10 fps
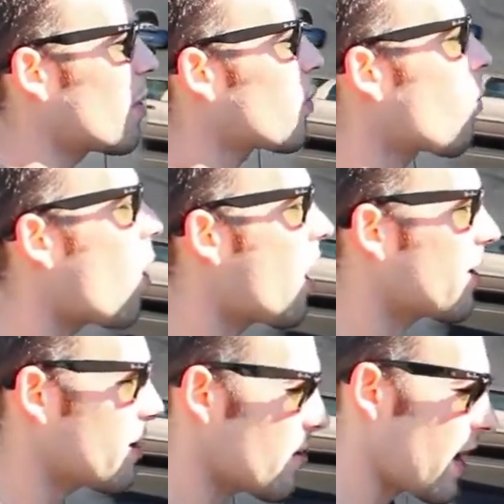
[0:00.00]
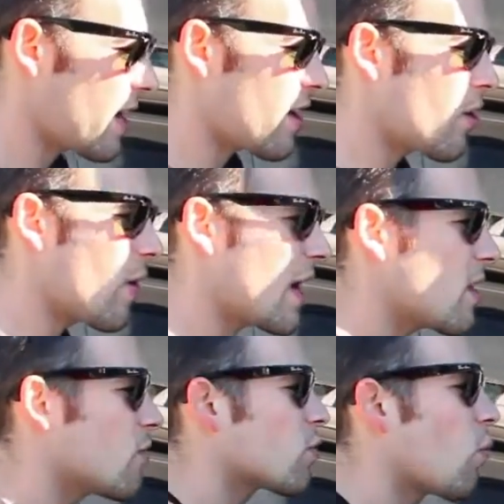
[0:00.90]
with water. You kind of can go ahead
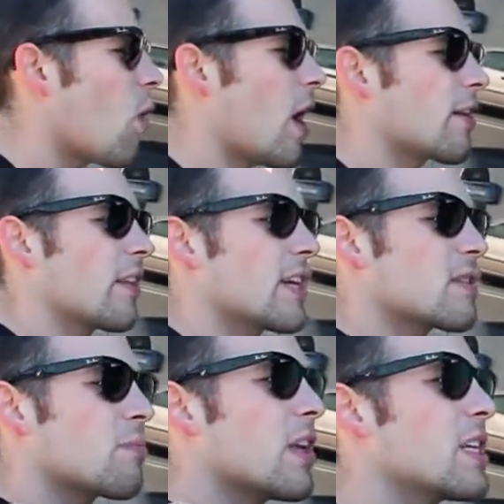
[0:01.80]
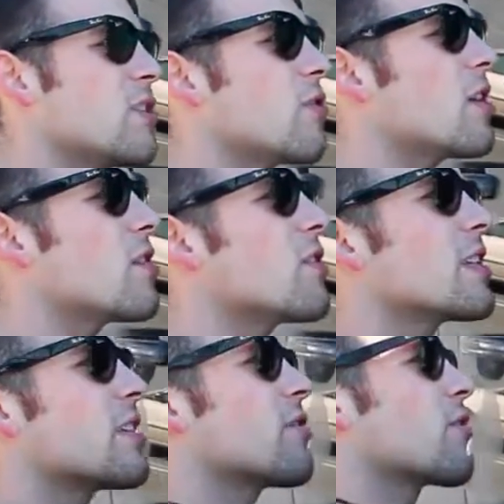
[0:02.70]
and use Waterless. Plus you can do
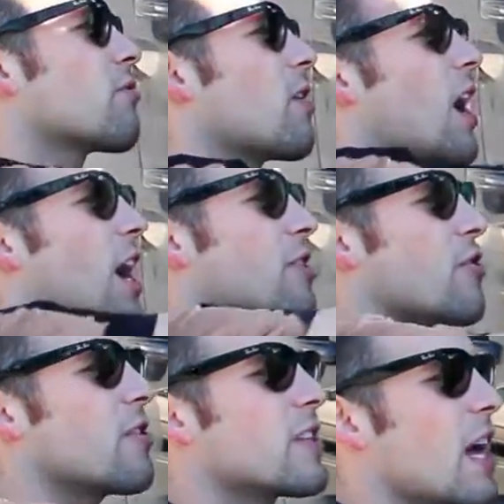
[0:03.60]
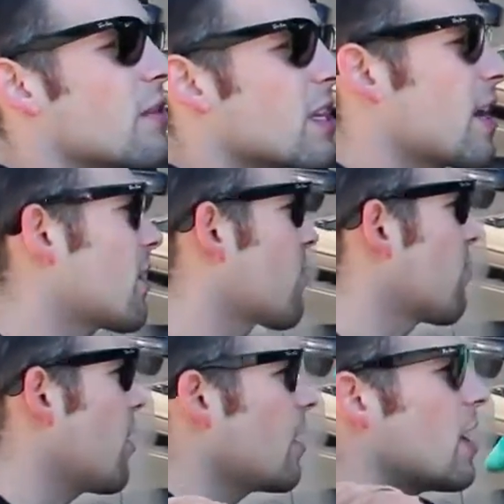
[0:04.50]
this in your garage. You can do this outside in the
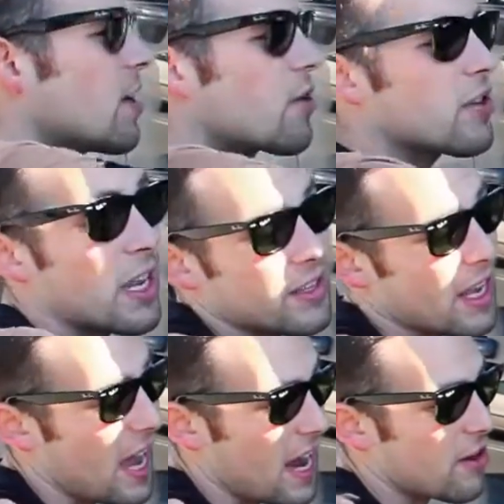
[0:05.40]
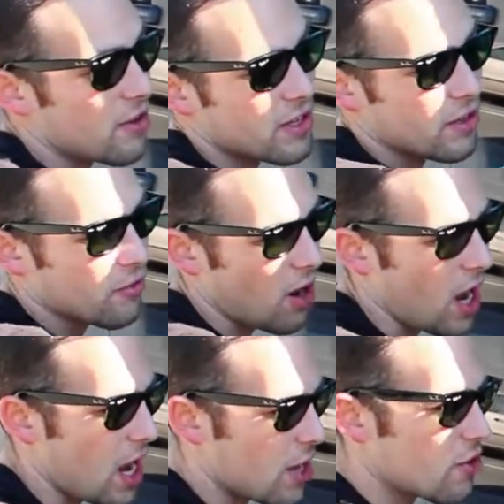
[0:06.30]
garage. You can do this outside, you can do this in the
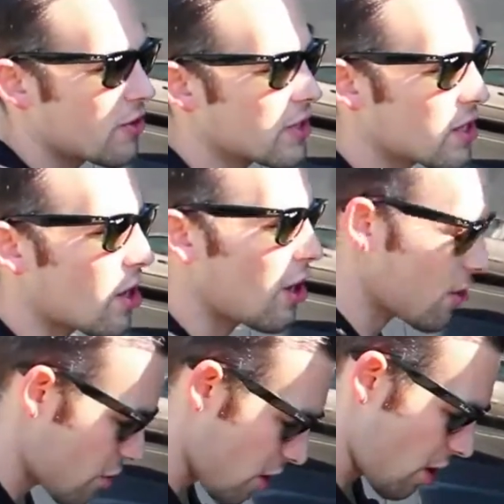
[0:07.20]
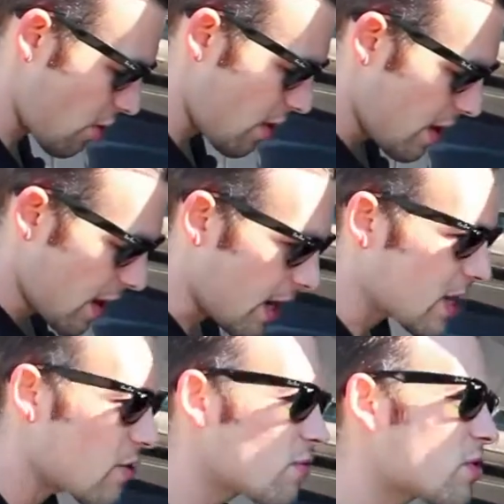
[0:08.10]
garage, you can do this at the car show.
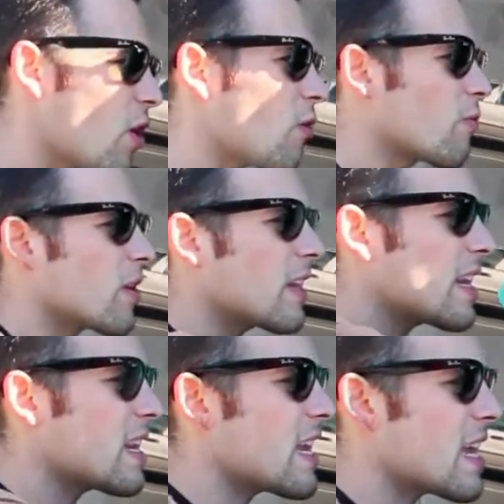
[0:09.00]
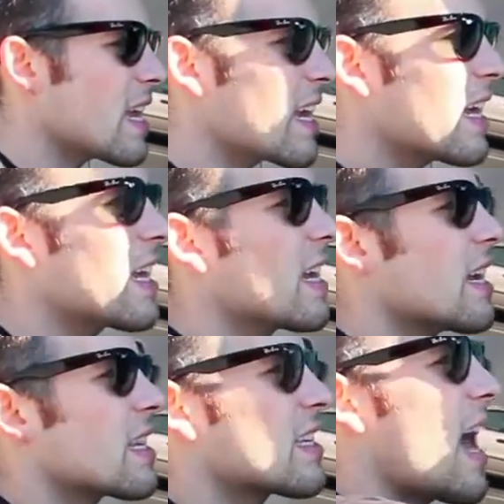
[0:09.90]
You don't really need
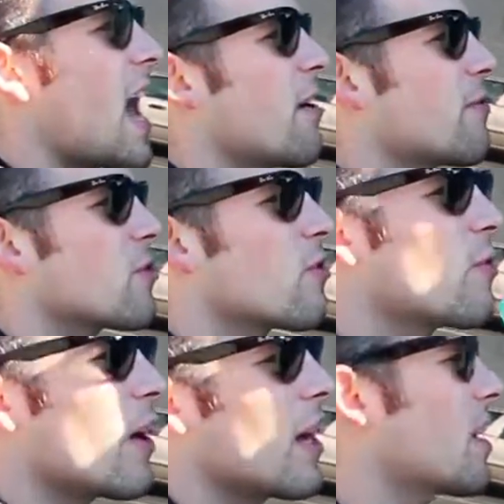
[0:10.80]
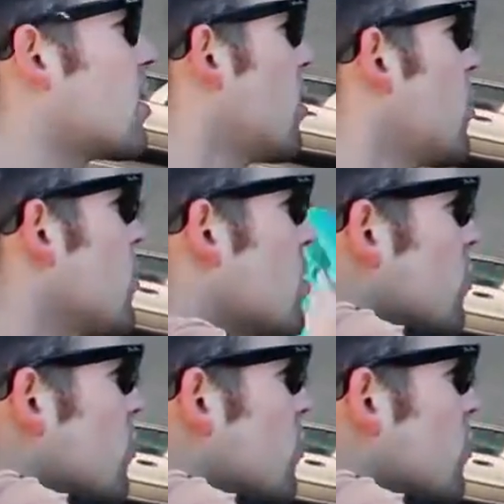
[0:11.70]
to have to go